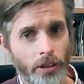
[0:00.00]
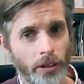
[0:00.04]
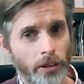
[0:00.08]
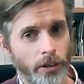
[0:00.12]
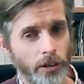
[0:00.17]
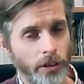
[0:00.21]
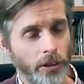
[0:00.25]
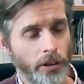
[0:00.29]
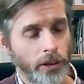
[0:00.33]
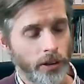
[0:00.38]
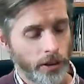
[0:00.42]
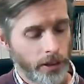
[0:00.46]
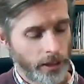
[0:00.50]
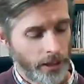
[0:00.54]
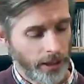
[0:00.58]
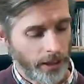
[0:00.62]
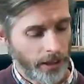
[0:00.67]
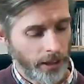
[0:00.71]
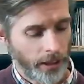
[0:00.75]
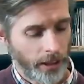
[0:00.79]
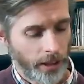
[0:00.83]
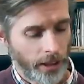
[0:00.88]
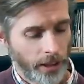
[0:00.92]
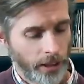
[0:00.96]
you can
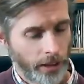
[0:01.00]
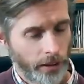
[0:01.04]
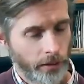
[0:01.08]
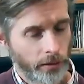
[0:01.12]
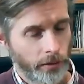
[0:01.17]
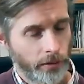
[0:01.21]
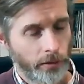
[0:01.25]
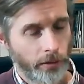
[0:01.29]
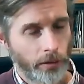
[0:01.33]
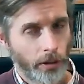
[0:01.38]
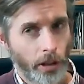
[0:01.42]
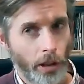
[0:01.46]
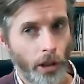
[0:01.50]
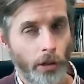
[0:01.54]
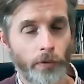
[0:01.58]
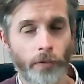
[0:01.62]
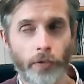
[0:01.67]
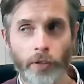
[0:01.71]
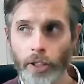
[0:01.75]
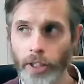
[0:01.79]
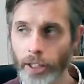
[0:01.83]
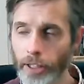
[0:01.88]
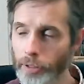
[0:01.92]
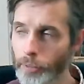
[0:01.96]
hear,
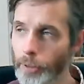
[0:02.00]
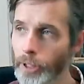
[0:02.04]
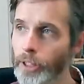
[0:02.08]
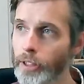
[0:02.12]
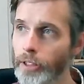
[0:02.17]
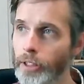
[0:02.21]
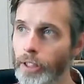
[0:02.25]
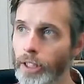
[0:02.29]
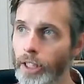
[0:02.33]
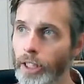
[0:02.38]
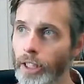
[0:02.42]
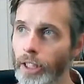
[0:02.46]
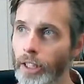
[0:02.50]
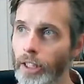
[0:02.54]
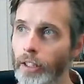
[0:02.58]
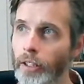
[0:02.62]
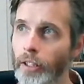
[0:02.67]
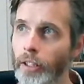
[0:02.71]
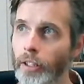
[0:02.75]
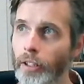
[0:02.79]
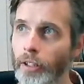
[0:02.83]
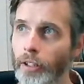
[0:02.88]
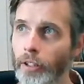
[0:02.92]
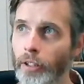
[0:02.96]
hopefully anyway, you can hear
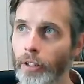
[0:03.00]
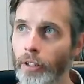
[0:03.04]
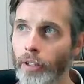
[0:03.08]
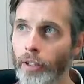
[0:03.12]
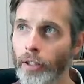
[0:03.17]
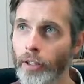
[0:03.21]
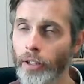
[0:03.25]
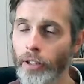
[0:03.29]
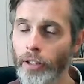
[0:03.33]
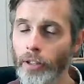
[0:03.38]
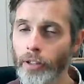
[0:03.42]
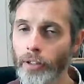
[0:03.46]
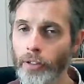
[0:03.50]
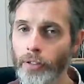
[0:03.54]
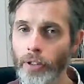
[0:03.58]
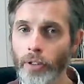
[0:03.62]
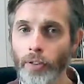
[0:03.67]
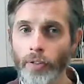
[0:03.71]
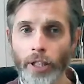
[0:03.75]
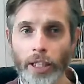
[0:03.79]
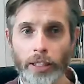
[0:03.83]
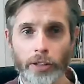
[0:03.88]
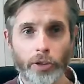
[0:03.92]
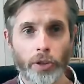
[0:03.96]
that
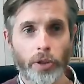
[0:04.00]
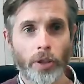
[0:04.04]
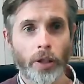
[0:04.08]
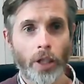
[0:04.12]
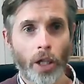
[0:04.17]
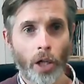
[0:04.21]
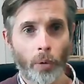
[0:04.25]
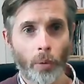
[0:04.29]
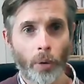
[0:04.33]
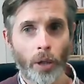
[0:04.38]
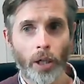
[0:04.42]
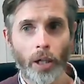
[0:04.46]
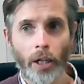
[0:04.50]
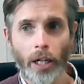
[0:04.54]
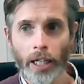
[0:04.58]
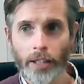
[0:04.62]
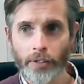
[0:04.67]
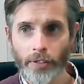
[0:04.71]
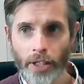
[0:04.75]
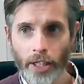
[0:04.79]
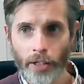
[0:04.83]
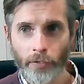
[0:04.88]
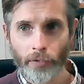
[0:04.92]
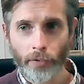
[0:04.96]
that's lower
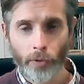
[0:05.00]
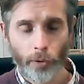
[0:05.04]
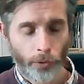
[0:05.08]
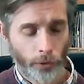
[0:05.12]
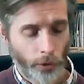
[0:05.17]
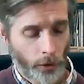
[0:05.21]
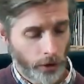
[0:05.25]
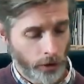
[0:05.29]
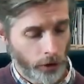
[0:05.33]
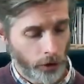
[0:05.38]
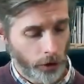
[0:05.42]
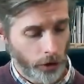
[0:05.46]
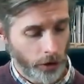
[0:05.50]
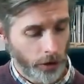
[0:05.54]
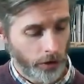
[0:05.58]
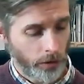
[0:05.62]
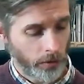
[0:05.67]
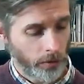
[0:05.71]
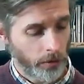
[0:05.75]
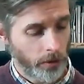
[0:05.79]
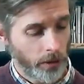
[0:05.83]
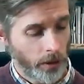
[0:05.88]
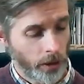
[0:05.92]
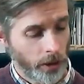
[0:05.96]
and therefore not in
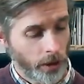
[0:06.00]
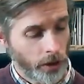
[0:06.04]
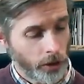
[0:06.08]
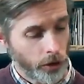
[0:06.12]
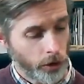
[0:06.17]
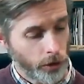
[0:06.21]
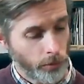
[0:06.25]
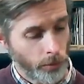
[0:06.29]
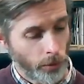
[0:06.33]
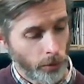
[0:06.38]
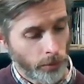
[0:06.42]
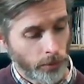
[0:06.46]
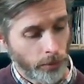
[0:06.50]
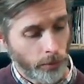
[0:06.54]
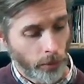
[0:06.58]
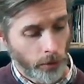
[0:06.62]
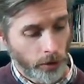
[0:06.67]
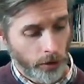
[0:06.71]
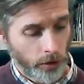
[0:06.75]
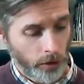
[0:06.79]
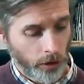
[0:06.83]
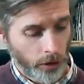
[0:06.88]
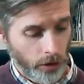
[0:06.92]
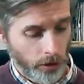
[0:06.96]
tune. So what we
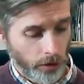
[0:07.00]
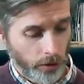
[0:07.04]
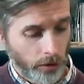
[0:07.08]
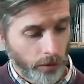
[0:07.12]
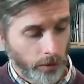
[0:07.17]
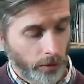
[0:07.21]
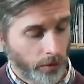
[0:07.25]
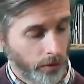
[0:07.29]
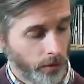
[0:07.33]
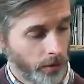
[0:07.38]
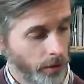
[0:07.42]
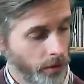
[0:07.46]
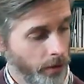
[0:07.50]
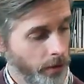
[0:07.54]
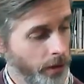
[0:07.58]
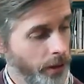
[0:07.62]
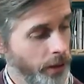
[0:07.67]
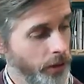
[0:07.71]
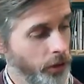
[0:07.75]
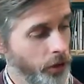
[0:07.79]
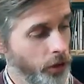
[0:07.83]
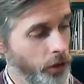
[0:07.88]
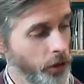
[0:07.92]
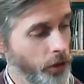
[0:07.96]
want to do
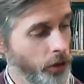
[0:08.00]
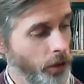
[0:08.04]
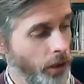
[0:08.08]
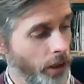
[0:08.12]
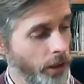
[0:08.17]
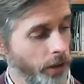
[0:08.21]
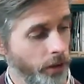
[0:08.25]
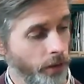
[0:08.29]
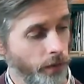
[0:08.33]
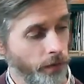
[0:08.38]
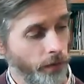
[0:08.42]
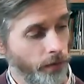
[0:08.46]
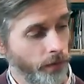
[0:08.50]
is just kind of,